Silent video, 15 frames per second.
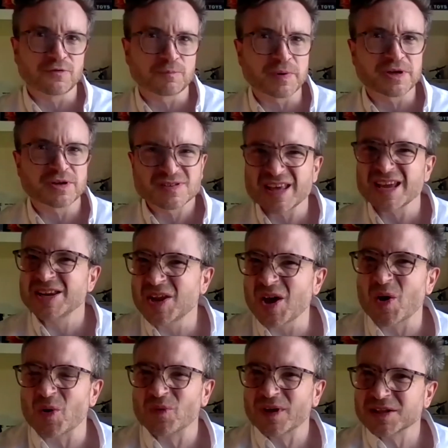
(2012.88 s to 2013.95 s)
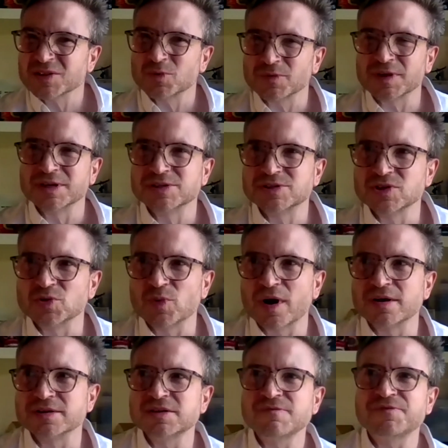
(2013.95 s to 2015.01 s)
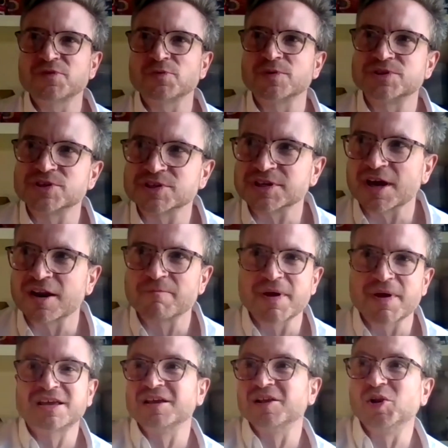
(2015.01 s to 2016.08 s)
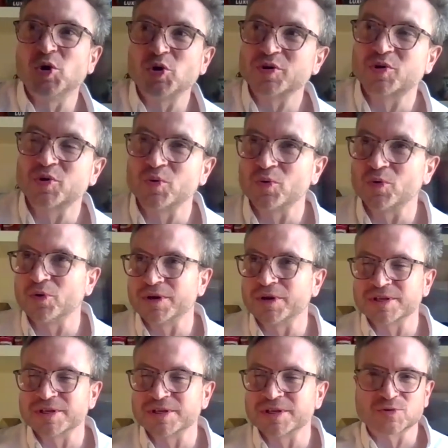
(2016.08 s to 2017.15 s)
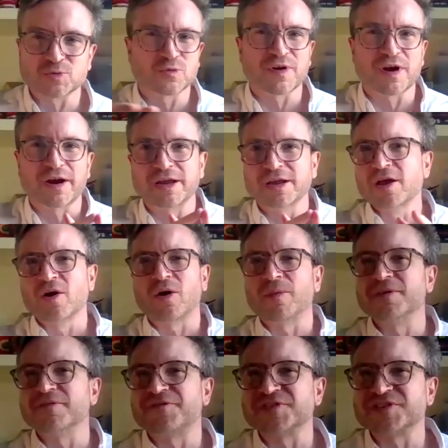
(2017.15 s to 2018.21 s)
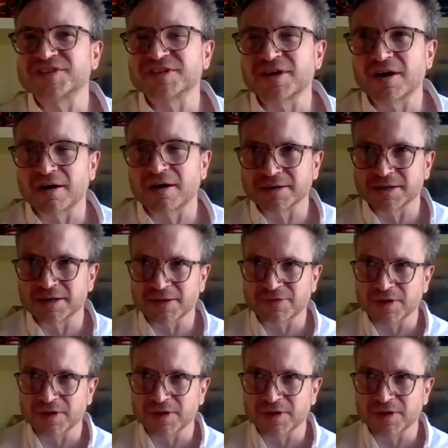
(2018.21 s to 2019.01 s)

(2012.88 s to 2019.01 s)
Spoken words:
because they know that's what they do. Whereas influencers kind of make it look cool. It's all very on the facade, and I think